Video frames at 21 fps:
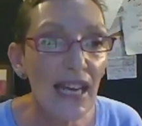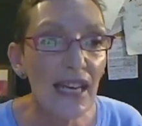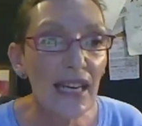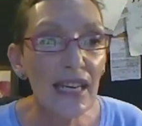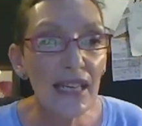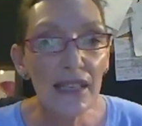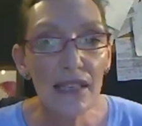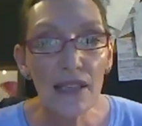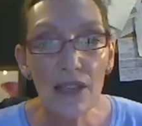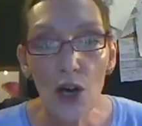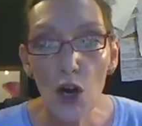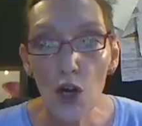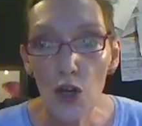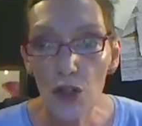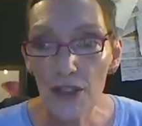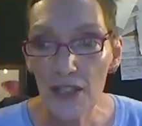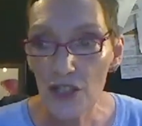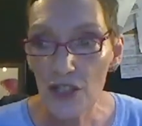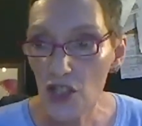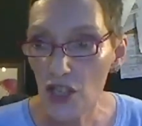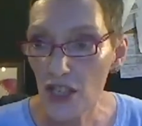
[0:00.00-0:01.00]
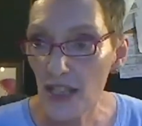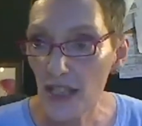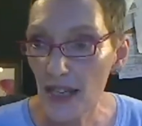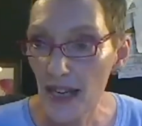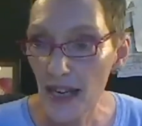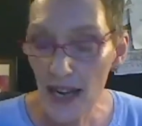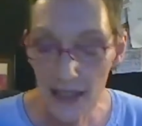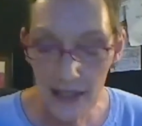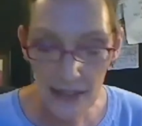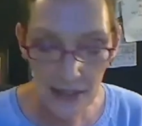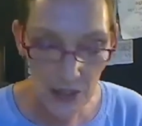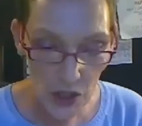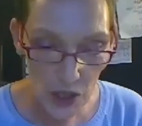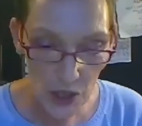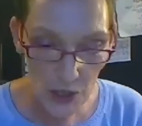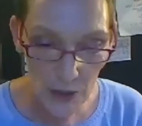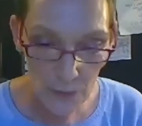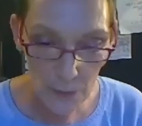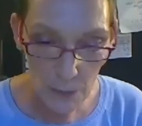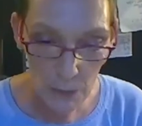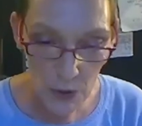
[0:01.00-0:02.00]
In On the Genealogy
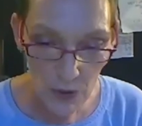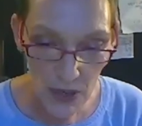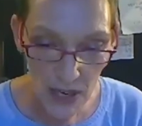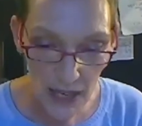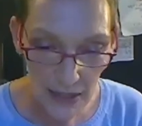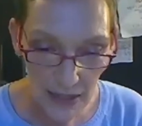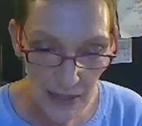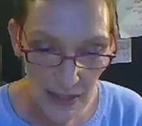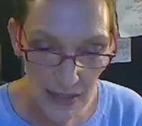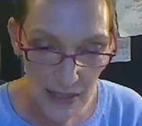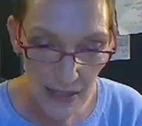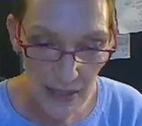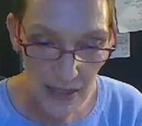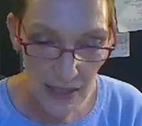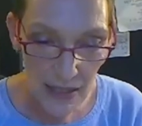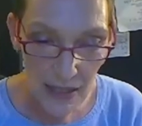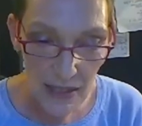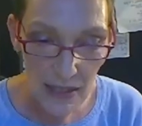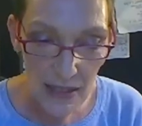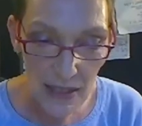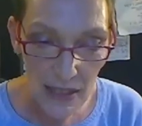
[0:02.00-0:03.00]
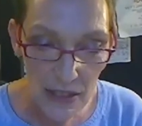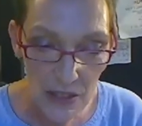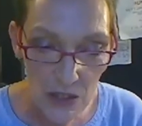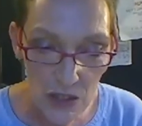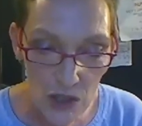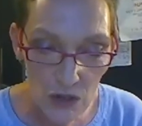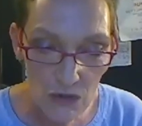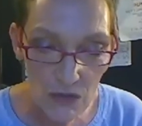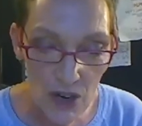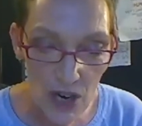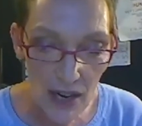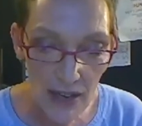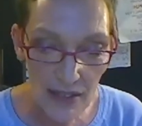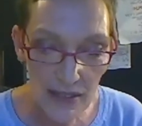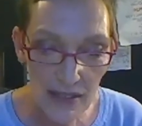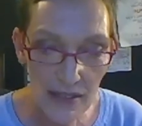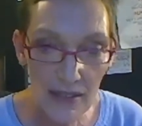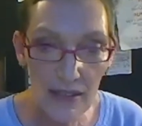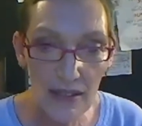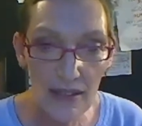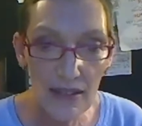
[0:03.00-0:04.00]
of Morality, Nietzsche
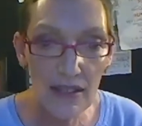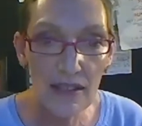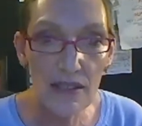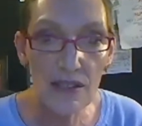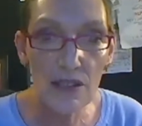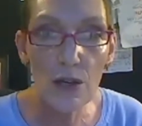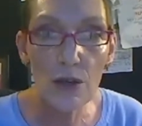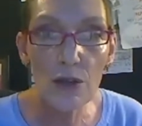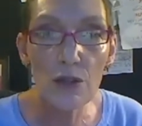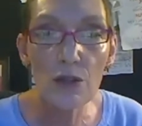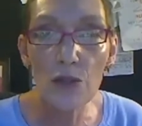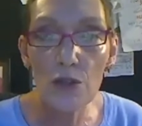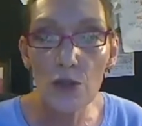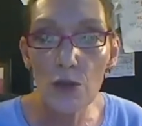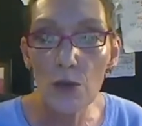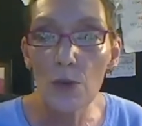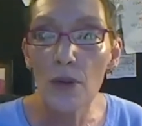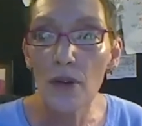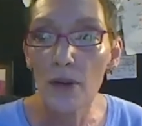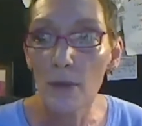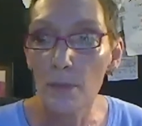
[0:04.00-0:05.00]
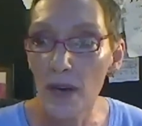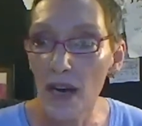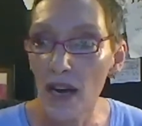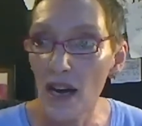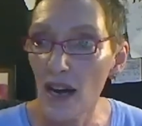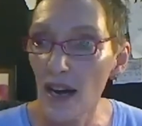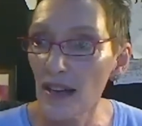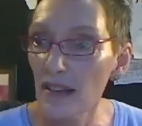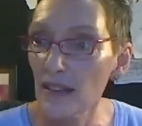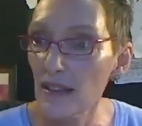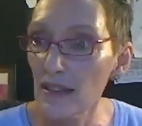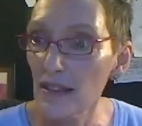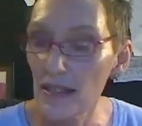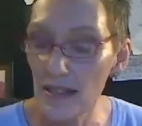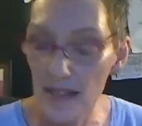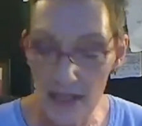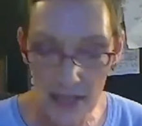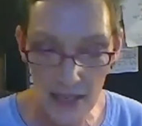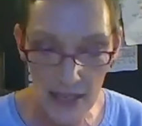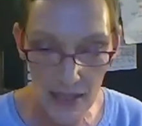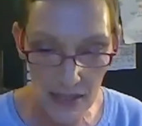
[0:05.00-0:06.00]
writes that there's no doer behind the
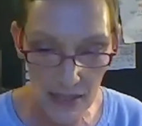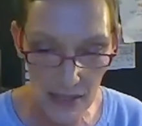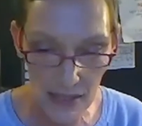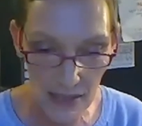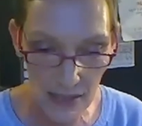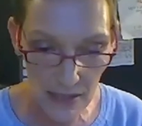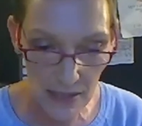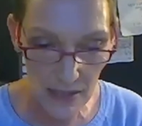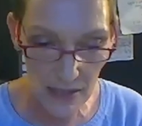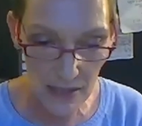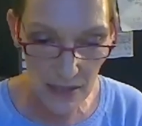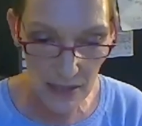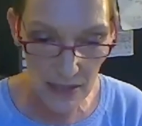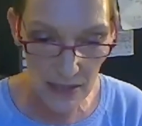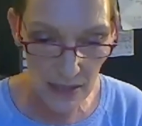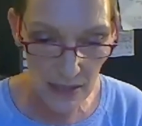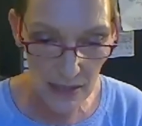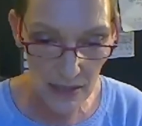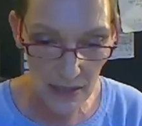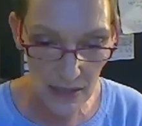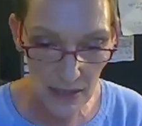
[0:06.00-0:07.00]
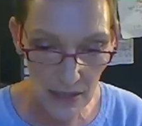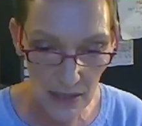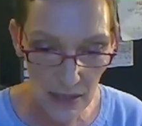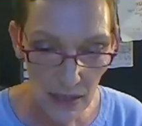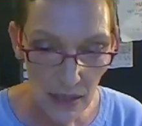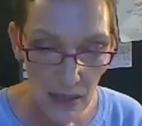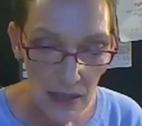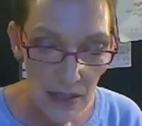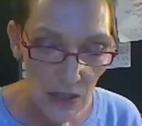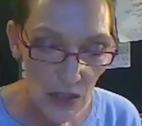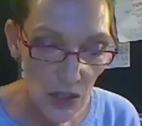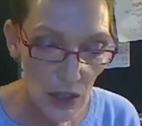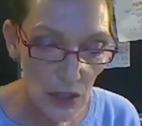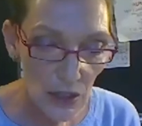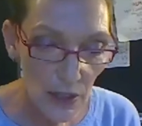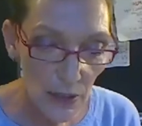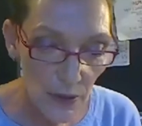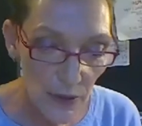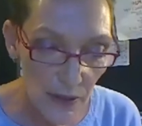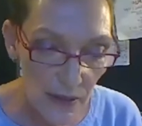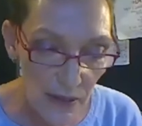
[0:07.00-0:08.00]
deed.
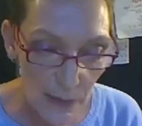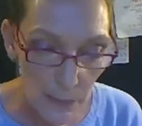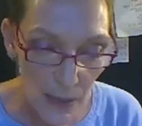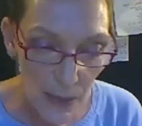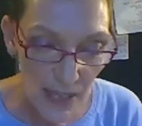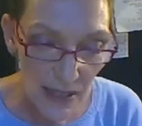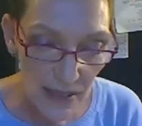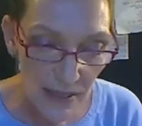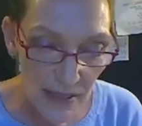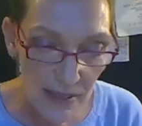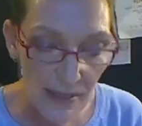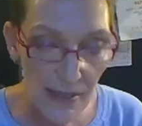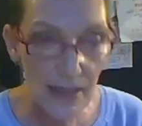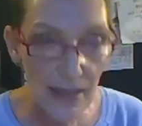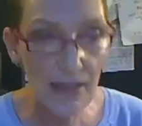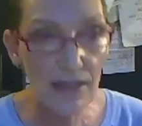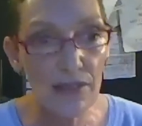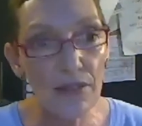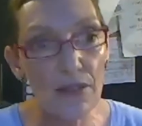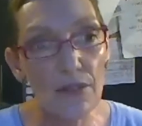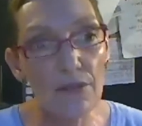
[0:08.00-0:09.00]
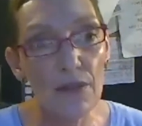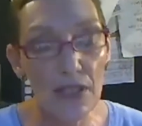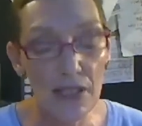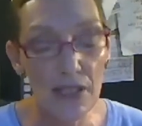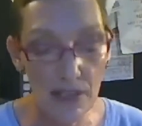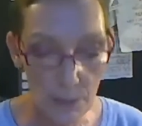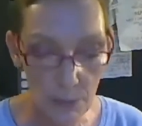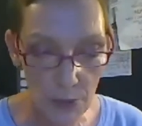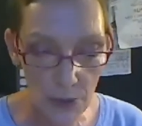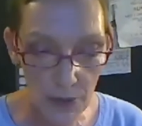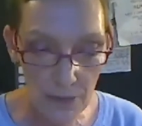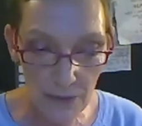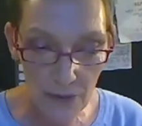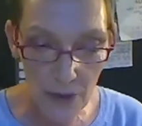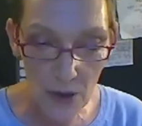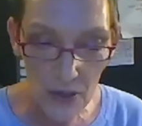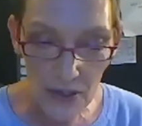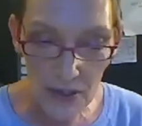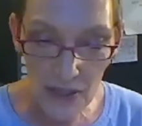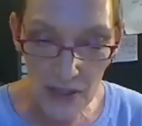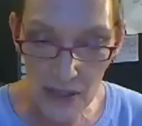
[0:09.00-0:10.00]
Deleuze makes sense of this
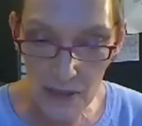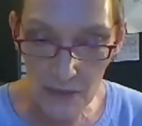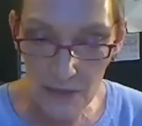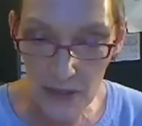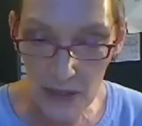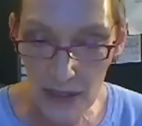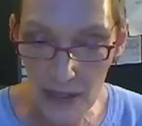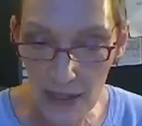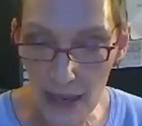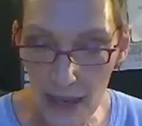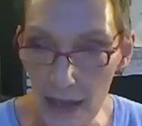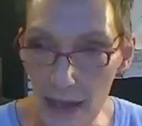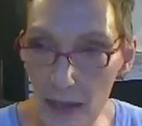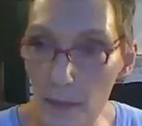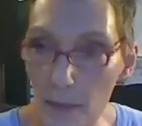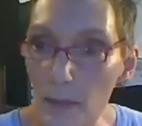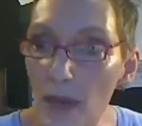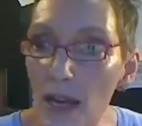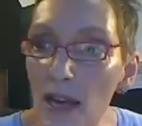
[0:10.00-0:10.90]
provocative claim